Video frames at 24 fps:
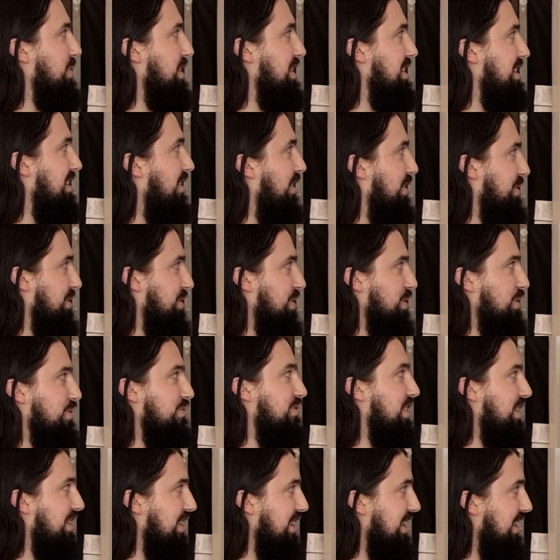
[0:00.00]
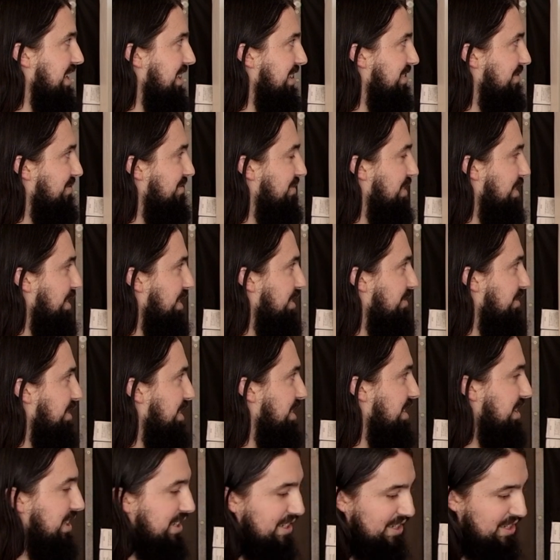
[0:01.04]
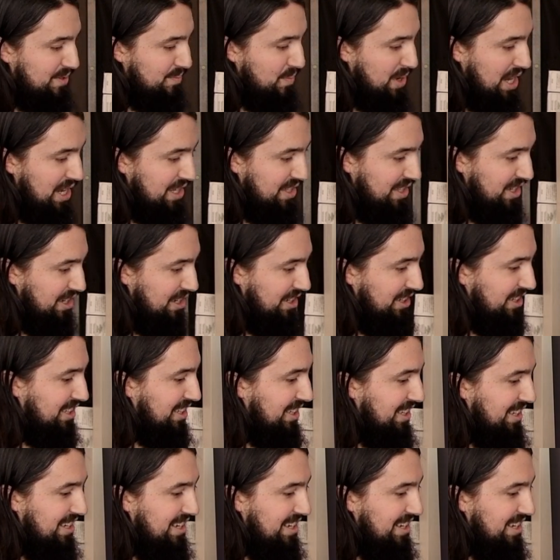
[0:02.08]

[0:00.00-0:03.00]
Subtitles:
but also a very, very, very amazing